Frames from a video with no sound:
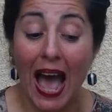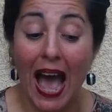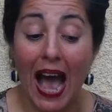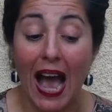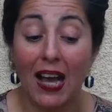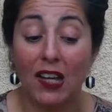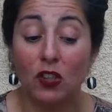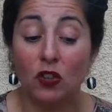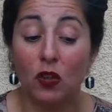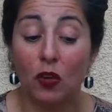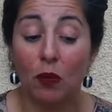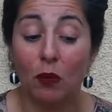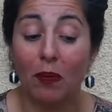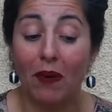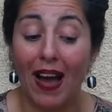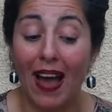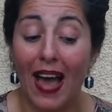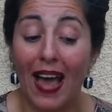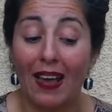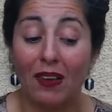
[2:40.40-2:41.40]
I
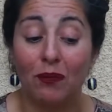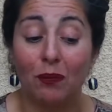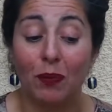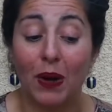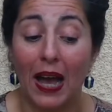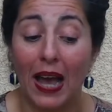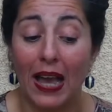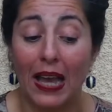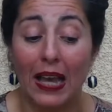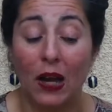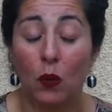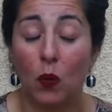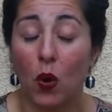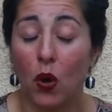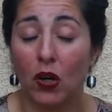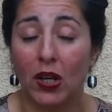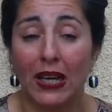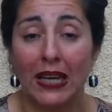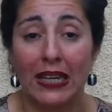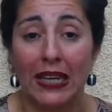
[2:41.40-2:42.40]
survived by
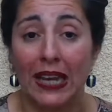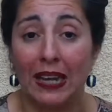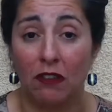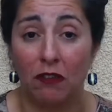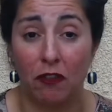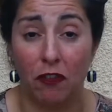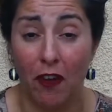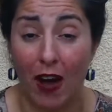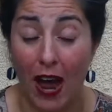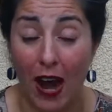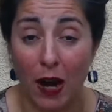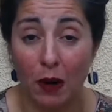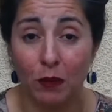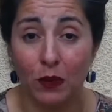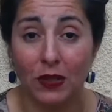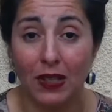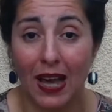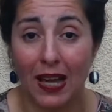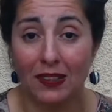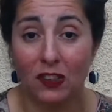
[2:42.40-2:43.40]
working in
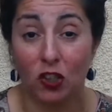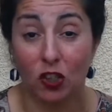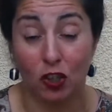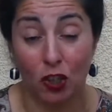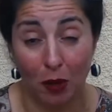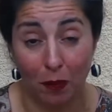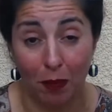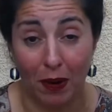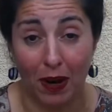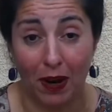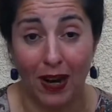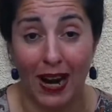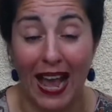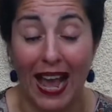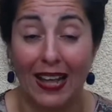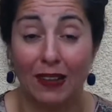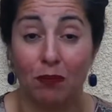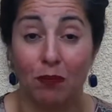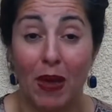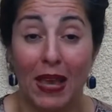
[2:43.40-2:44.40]
farms as a shepherd
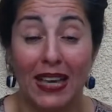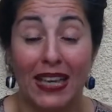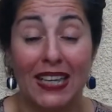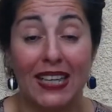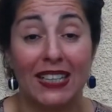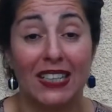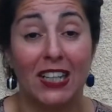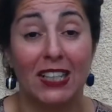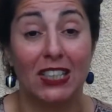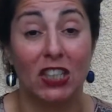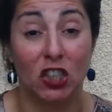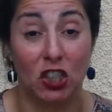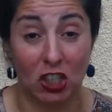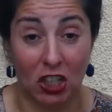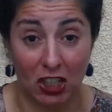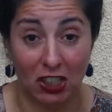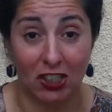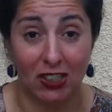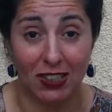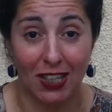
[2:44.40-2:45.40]
and making
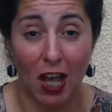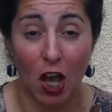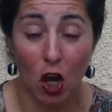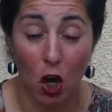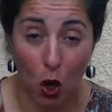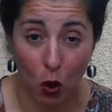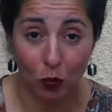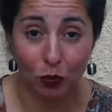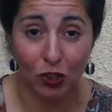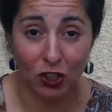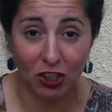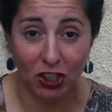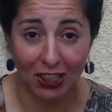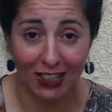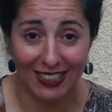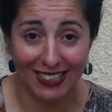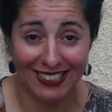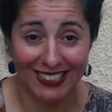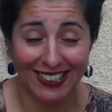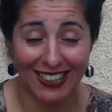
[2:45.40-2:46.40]
cheese, goat
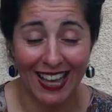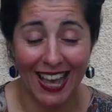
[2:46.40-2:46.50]
cheese.